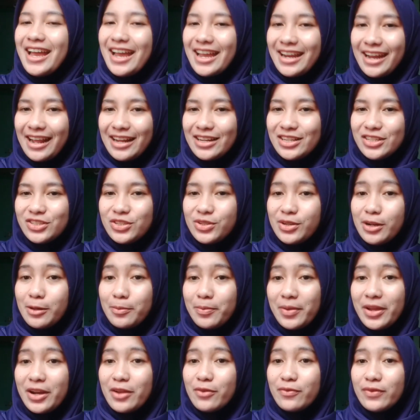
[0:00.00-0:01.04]
and additional
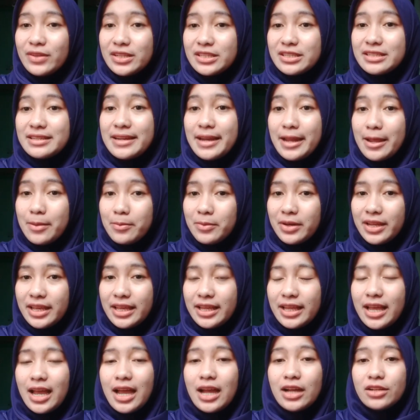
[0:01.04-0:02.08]
benefits,
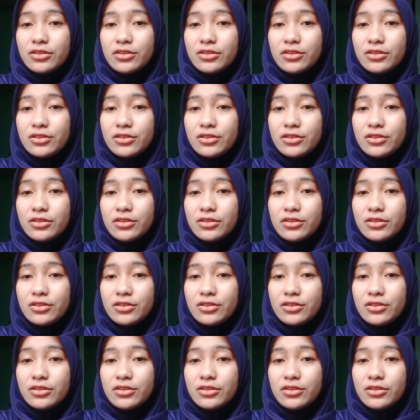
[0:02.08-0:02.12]
namely